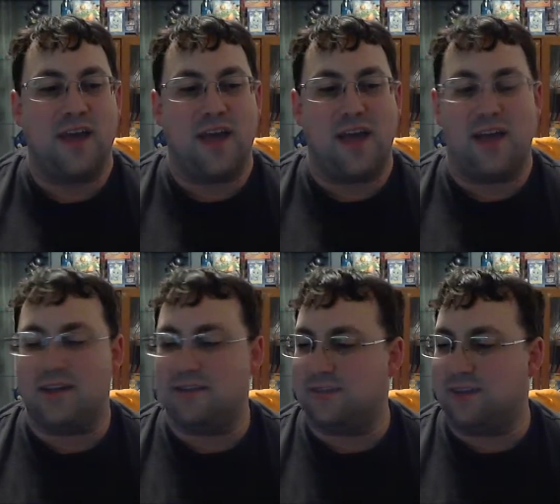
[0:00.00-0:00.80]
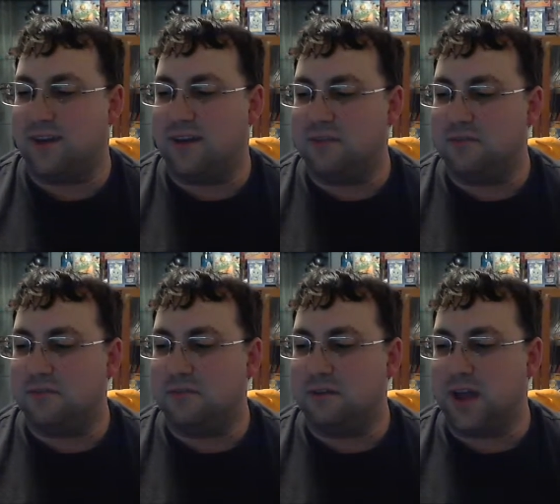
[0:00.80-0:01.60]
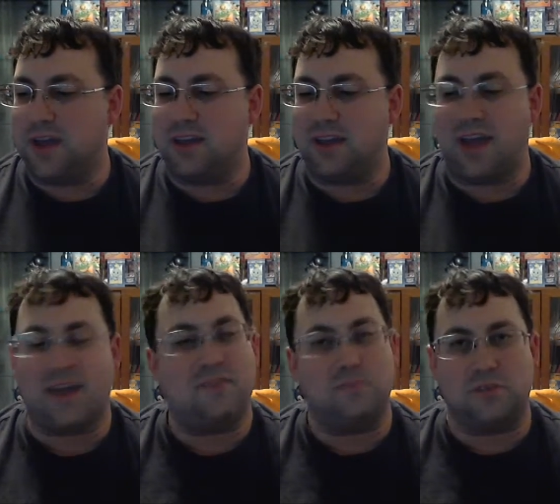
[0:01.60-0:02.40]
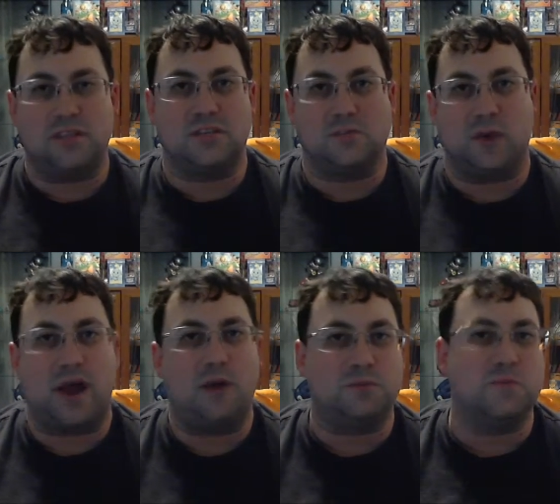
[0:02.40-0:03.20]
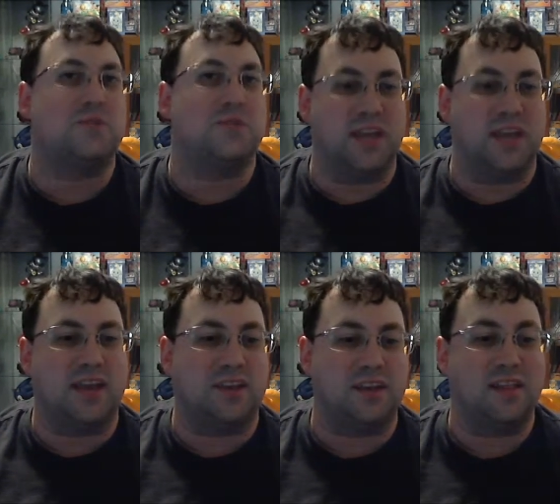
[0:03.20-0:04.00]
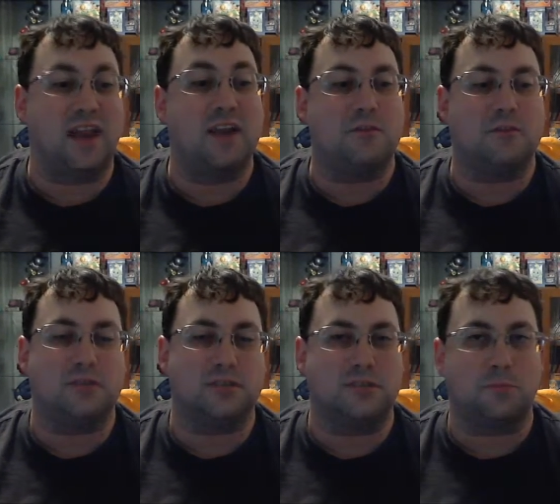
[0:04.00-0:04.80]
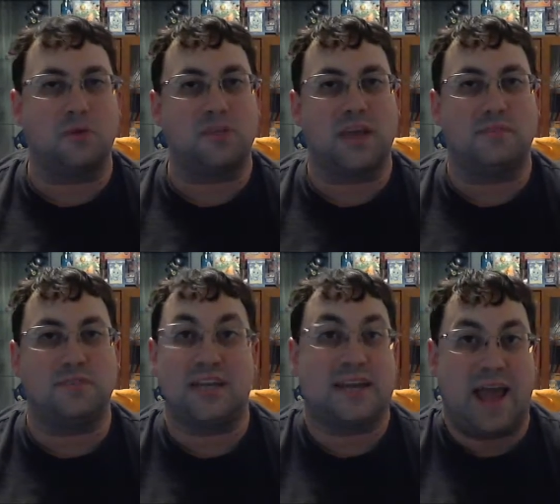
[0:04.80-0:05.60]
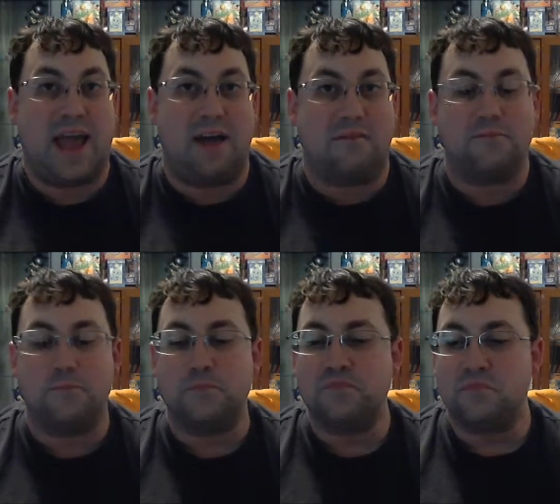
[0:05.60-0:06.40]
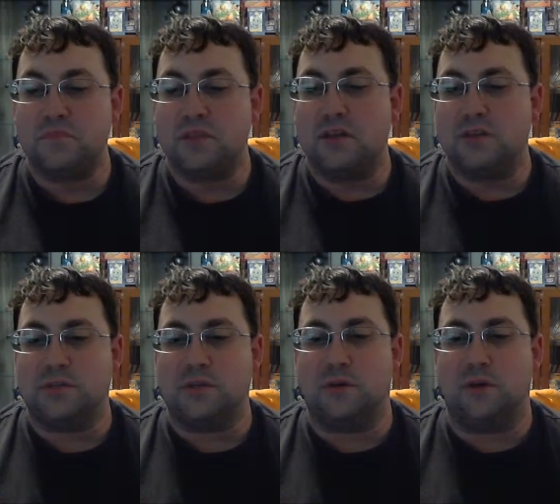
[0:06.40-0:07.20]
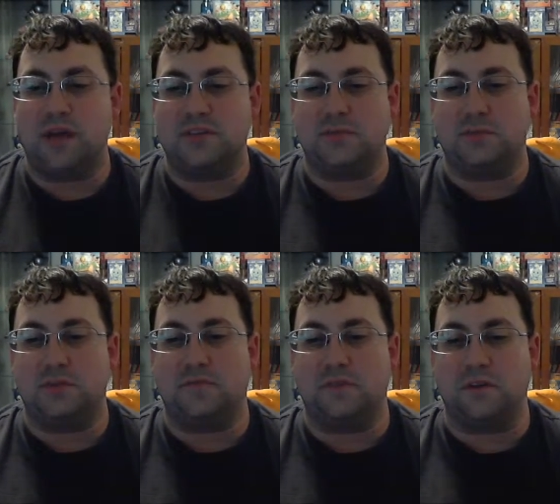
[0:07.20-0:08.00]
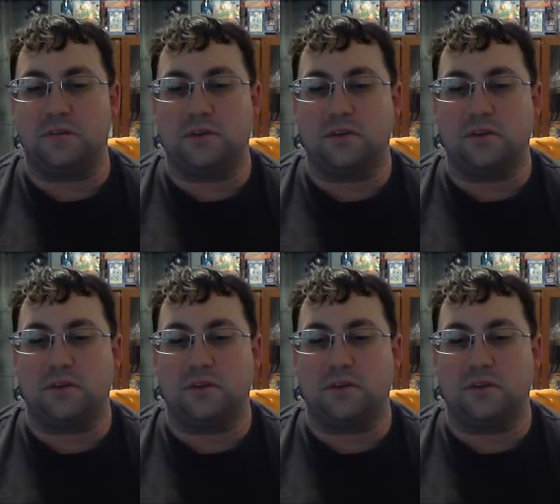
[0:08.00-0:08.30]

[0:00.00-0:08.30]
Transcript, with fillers: and uh, I, I, gave him the list of what I was missing, and a lot of those sports games he didn't have. So I said, well, if you can,